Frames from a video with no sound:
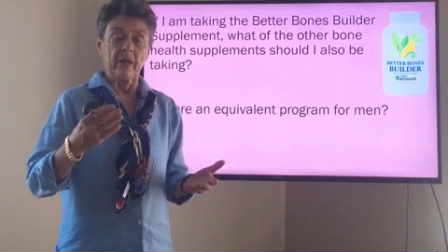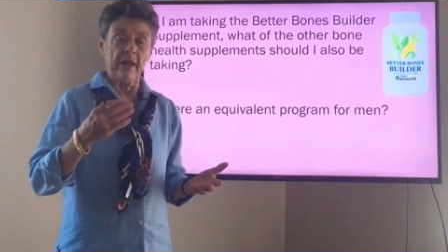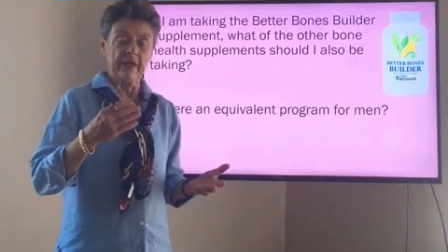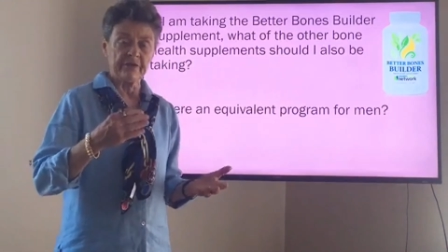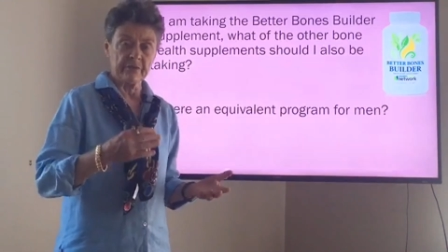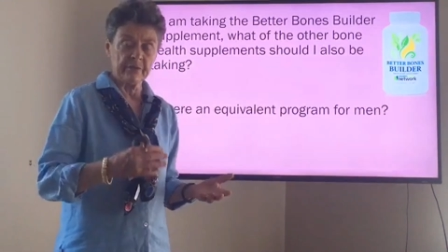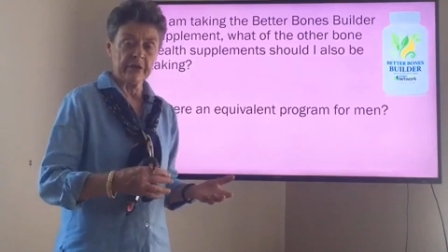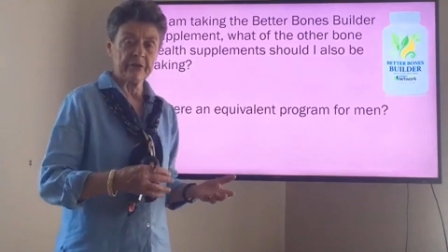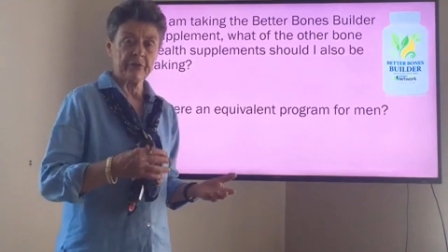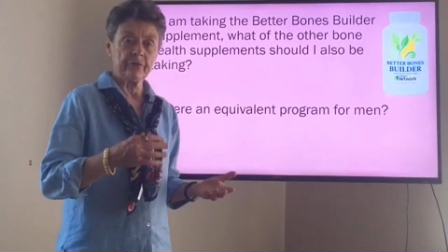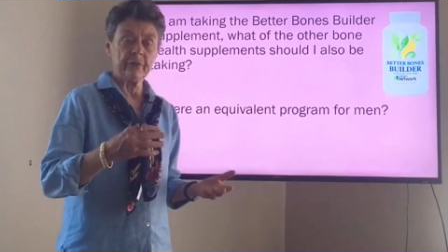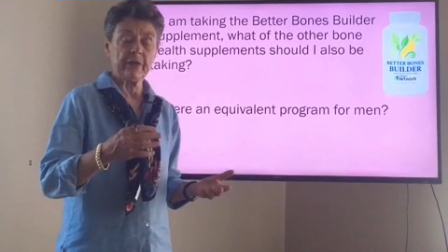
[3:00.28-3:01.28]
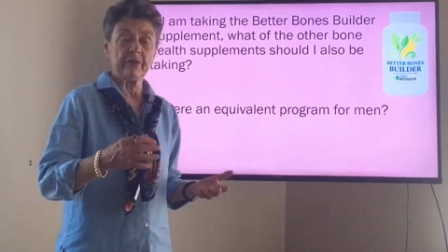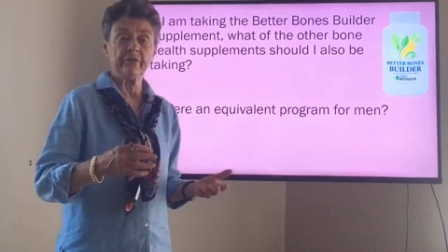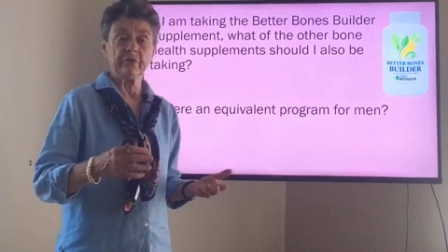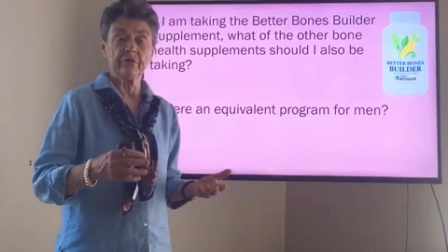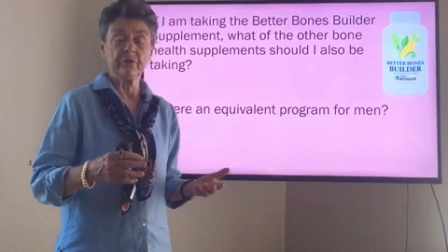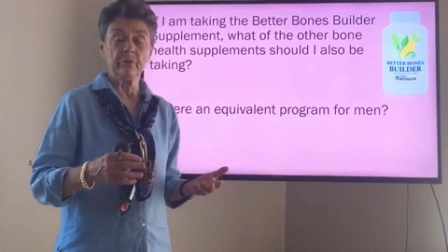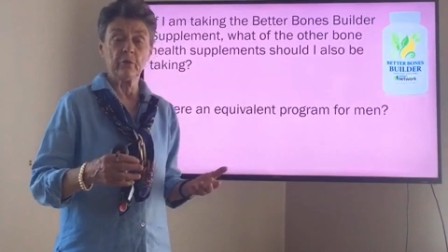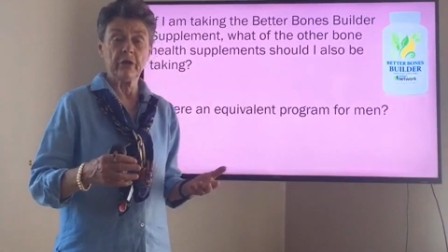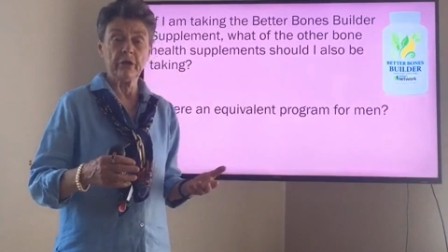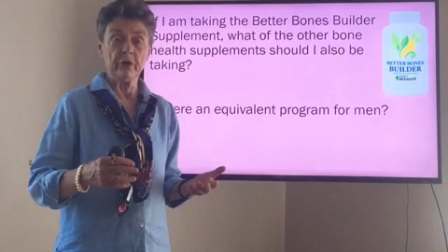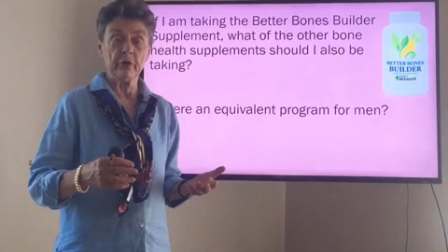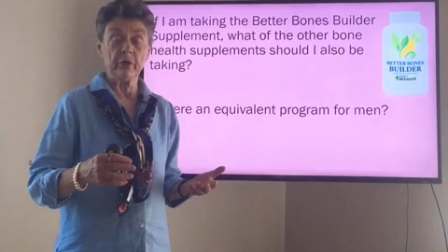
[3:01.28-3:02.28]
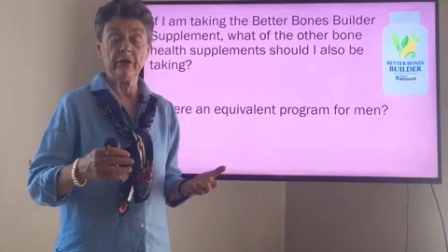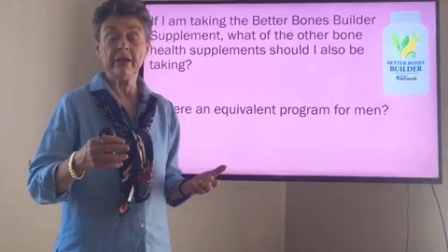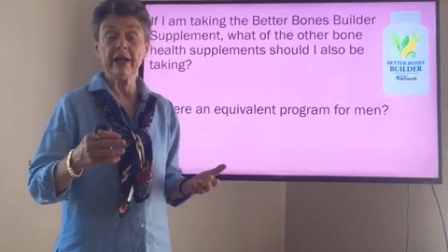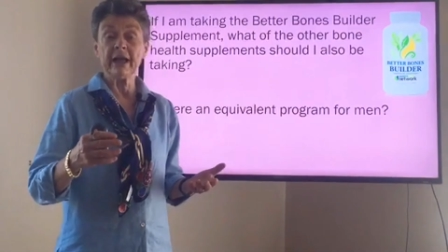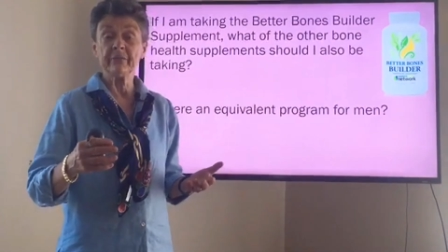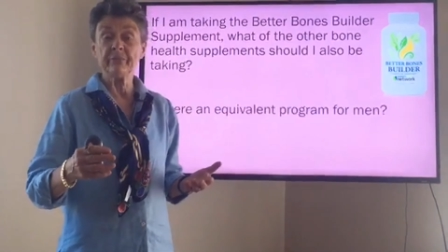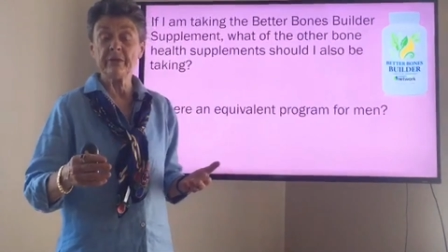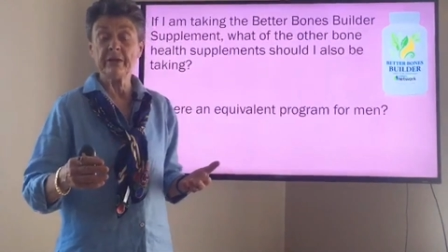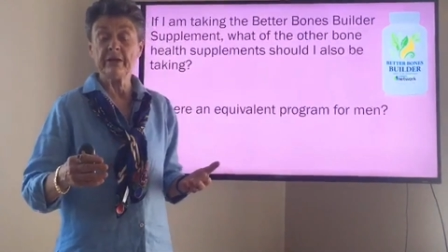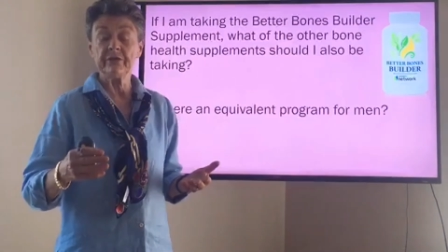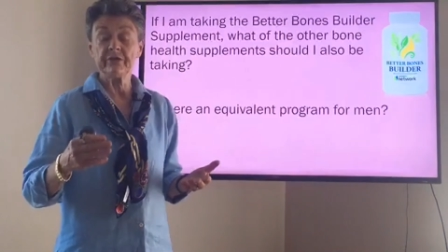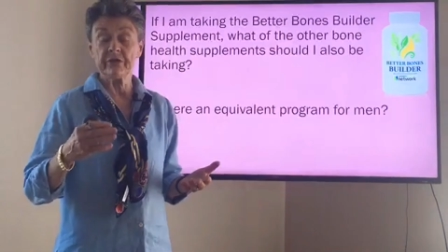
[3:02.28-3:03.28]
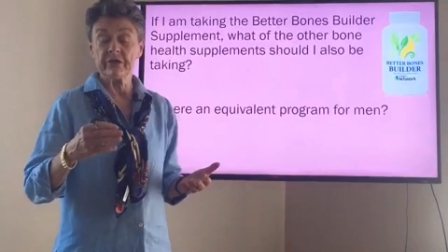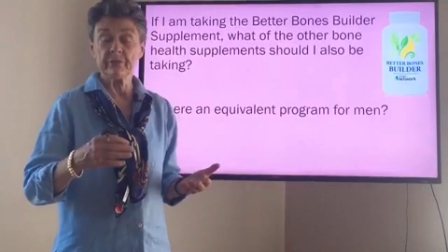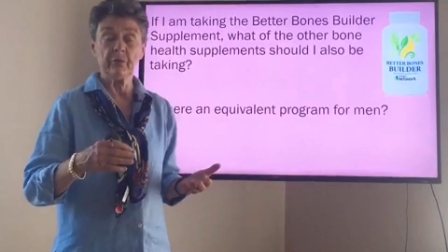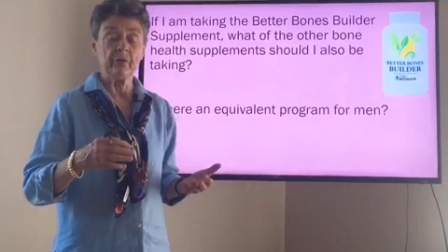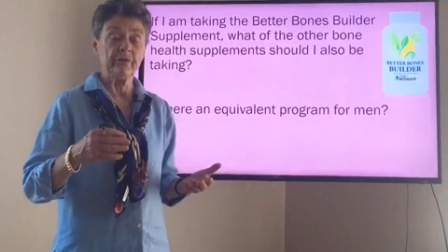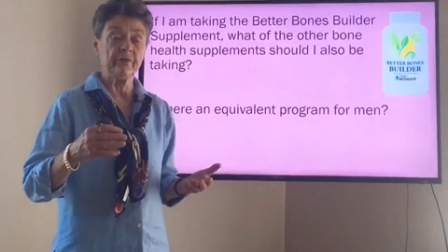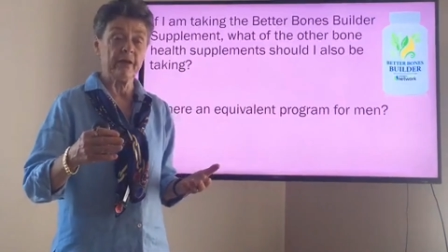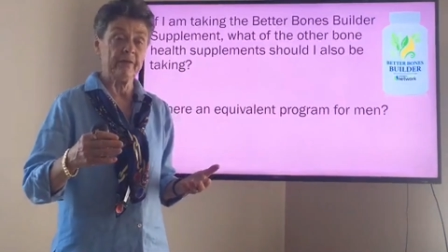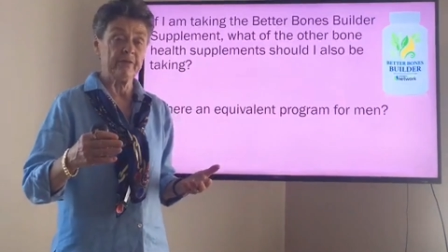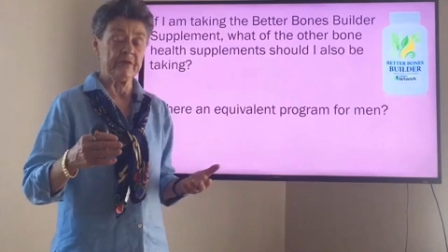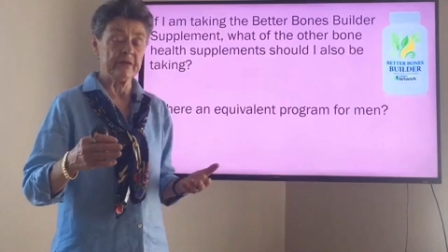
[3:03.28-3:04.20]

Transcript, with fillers: as measured by the first morning urine not being 6.5 to